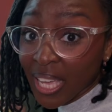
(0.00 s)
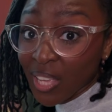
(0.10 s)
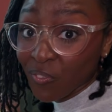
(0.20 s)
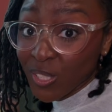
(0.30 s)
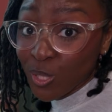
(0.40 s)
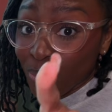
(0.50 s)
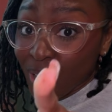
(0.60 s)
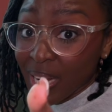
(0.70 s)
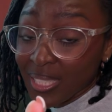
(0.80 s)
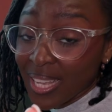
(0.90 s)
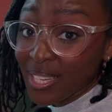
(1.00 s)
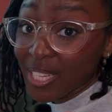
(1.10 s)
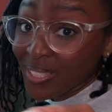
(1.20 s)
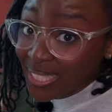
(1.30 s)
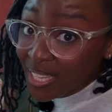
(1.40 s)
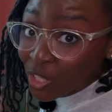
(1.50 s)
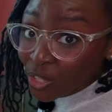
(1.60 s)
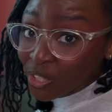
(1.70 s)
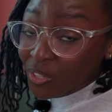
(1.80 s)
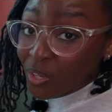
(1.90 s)
if it's some brands out there,
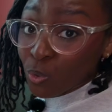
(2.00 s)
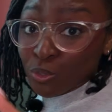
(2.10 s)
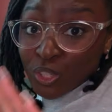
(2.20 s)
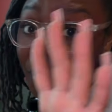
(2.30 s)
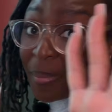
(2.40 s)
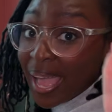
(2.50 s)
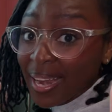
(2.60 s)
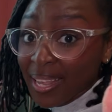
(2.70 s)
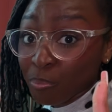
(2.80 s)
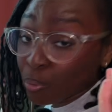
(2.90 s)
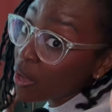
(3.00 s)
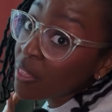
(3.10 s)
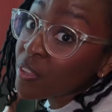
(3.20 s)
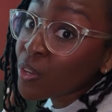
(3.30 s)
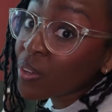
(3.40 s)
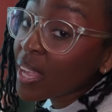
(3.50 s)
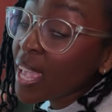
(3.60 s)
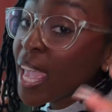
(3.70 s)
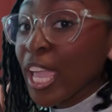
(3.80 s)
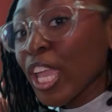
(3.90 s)
Singer, or somebody, brother,
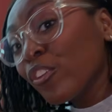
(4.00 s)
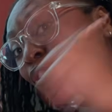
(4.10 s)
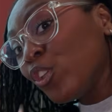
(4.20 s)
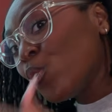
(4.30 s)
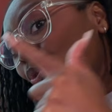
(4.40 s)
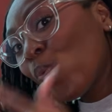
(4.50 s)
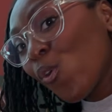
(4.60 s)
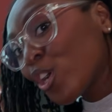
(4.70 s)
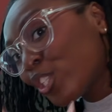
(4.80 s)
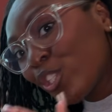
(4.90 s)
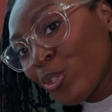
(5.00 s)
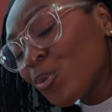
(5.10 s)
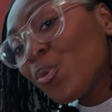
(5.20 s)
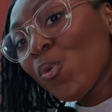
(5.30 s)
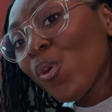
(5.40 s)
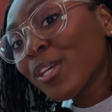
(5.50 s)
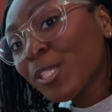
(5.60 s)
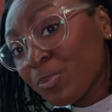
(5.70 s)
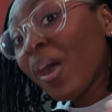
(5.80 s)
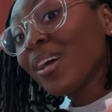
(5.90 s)
if you want to
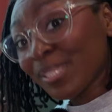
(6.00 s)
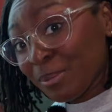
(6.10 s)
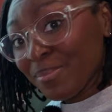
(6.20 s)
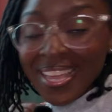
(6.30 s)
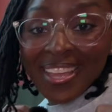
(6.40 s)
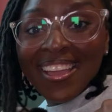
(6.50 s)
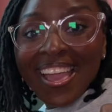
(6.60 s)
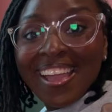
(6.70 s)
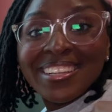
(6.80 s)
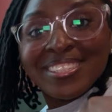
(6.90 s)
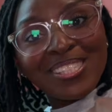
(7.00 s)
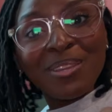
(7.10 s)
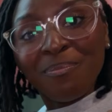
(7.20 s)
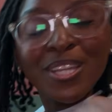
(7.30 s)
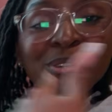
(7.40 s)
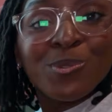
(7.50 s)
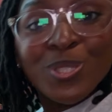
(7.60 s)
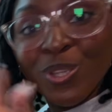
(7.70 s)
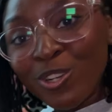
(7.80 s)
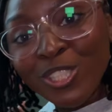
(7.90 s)
sponsor me and send me a new
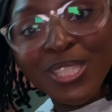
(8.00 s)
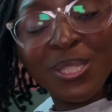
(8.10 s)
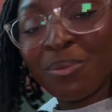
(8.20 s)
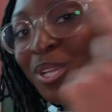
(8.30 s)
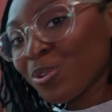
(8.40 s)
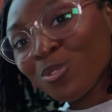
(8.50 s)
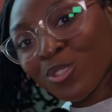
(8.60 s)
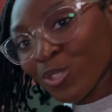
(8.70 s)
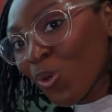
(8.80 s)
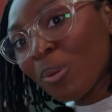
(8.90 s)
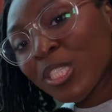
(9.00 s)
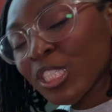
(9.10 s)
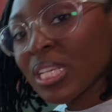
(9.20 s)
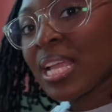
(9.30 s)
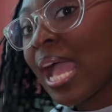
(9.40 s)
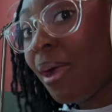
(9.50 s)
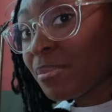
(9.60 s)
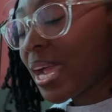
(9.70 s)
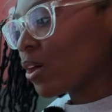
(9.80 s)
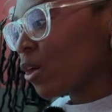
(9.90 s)
serger, send me a new sewing machine,
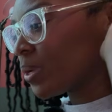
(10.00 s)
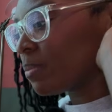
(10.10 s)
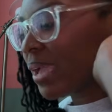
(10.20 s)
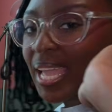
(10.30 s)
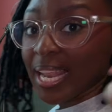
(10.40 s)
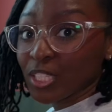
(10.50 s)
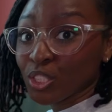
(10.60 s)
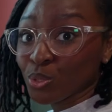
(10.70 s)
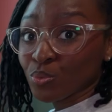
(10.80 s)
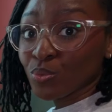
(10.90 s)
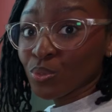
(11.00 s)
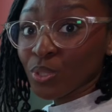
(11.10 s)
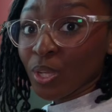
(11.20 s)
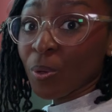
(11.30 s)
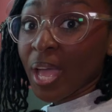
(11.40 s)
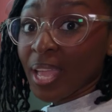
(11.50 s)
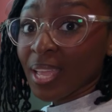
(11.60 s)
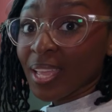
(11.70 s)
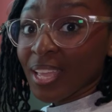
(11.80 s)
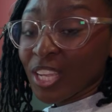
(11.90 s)
I'm not going to be mad at you,
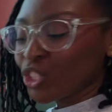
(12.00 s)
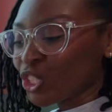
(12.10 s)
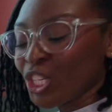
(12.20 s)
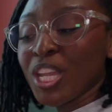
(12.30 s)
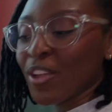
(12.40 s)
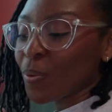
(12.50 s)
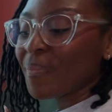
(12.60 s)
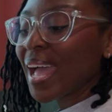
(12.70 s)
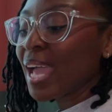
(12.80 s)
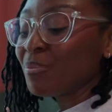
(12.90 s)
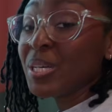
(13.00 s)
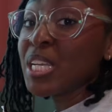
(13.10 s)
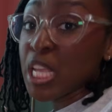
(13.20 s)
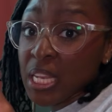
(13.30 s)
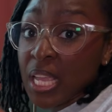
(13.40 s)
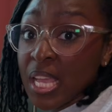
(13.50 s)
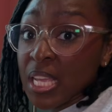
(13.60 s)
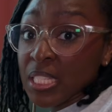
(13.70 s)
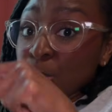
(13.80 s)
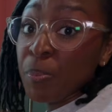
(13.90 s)
okay? She never mind putting
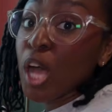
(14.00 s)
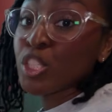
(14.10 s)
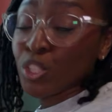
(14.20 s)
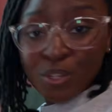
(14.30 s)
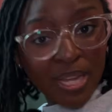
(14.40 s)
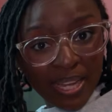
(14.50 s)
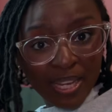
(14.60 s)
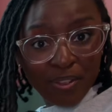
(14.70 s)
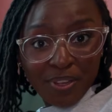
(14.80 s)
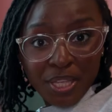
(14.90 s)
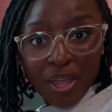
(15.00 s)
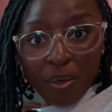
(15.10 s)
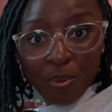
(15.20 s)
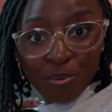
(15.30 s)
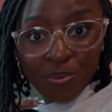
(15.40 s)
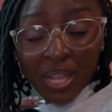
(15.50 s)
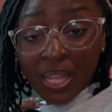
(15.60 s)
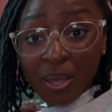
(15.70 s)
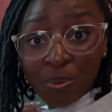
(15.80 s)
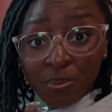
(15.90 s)
sponsor in a video.
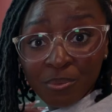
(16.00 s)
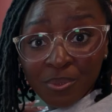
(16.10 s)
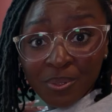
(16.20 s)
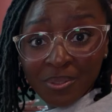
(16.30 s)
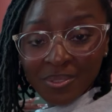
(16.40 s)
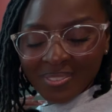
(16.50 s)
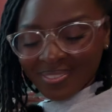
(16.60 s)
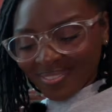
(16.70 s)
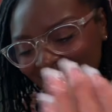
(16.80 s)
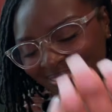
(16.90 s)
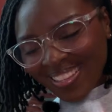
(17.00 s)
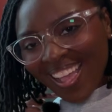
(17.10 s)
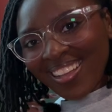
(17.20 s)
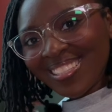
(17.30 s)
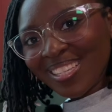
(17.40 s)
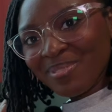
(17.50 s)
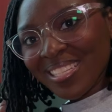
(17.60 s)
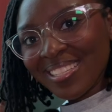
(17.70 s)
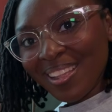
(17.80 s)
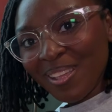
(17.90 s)
Hello? Y'all can send me
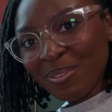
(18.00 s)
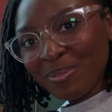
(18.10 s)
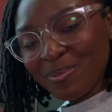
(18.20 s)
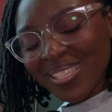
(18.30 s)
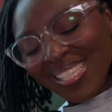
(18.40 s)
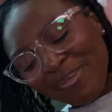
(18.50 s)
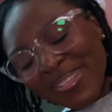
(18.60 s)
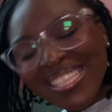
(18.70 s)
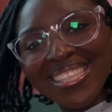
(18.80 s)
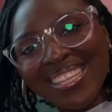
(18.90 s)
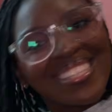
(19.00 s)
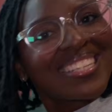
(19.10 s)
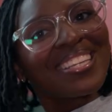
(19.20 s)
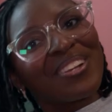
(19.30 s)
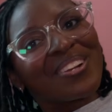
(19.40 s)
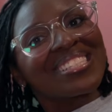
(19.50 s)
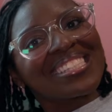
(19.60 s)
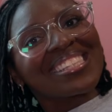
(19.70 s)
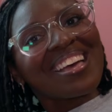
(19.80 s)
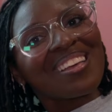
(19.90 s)
some. Send me some. Send your girl
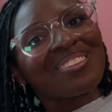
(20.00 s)
some.